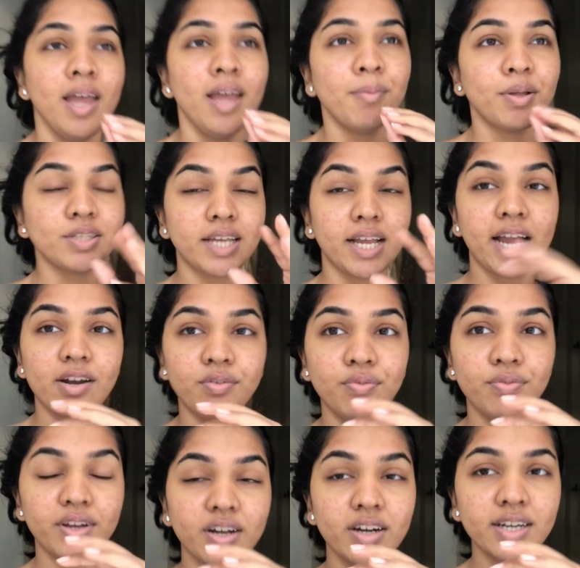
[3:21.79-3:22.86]
because I kind of
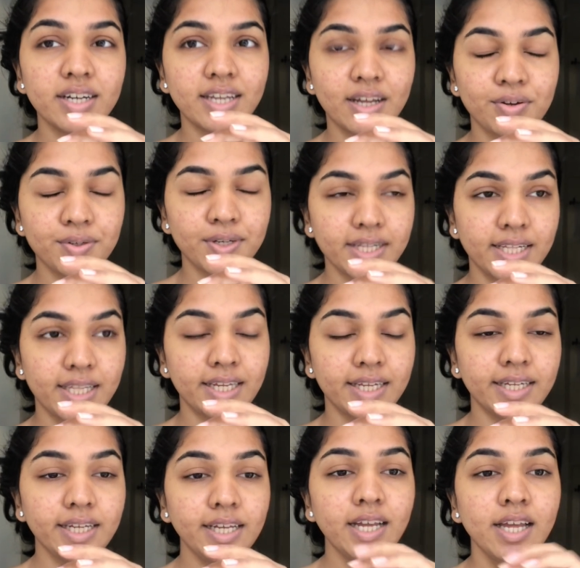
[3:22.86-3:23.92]
figured it out, I
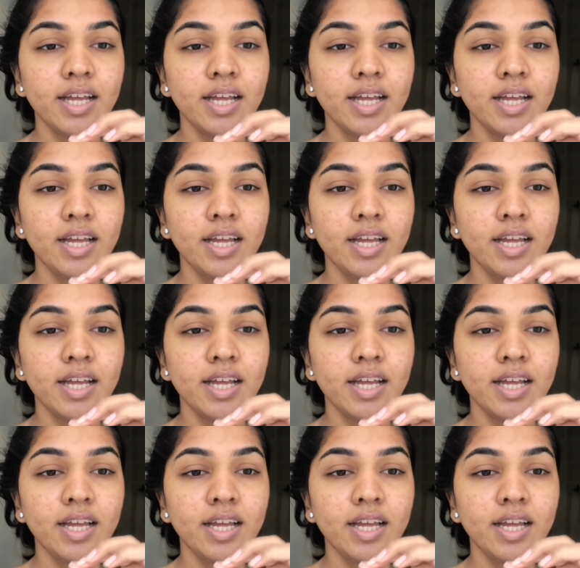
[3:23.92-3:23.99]
think.